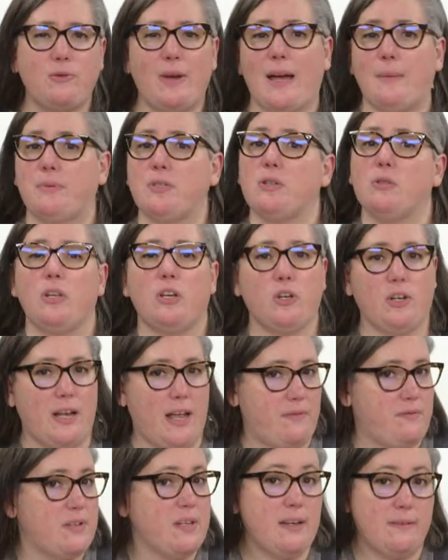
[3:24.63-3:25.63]
you absolutely could
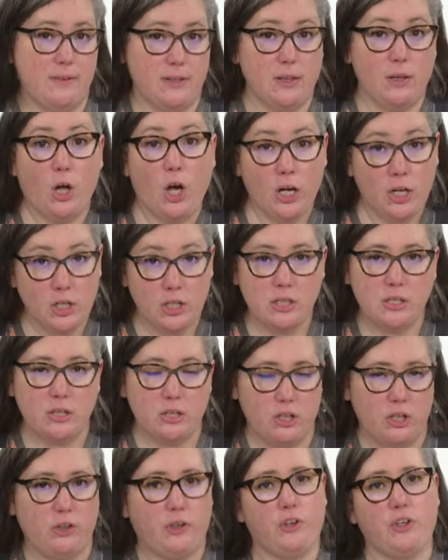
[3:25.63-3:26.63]
have an even longer
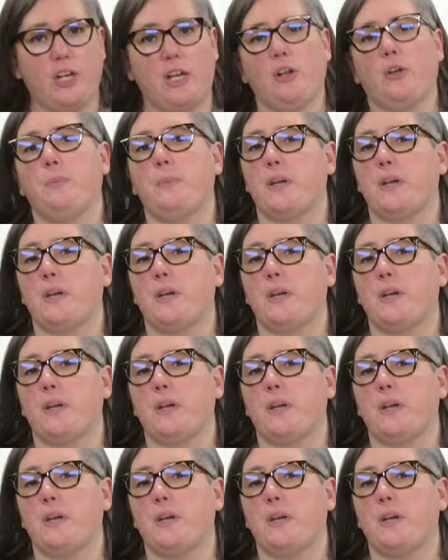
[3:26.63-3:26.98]
circular needle,